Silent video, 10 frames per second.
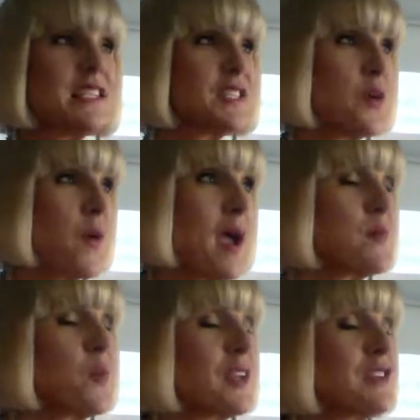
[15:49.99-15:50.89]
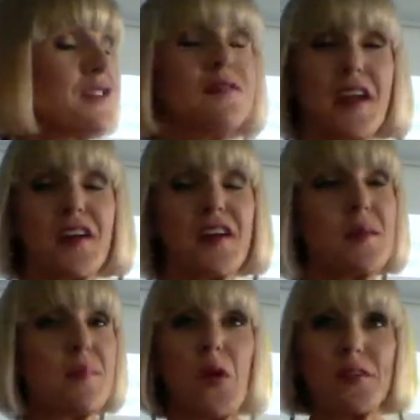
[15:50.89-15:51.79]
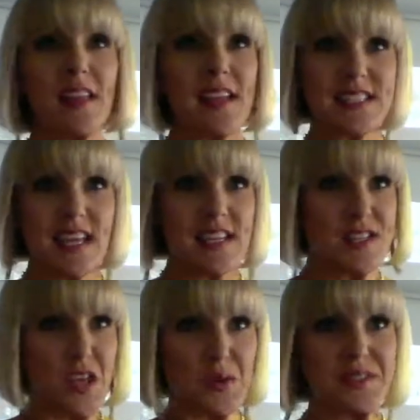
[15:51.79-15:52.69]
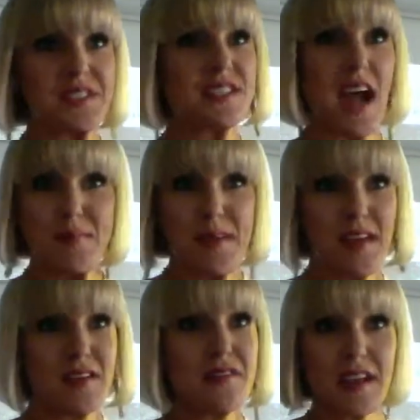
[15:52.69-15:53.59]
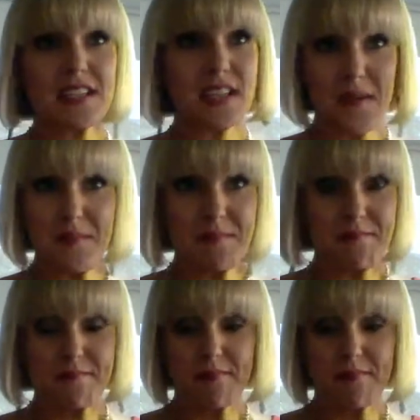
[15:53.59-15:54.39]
And so I'm going to very boldly say to you, stop being a victim.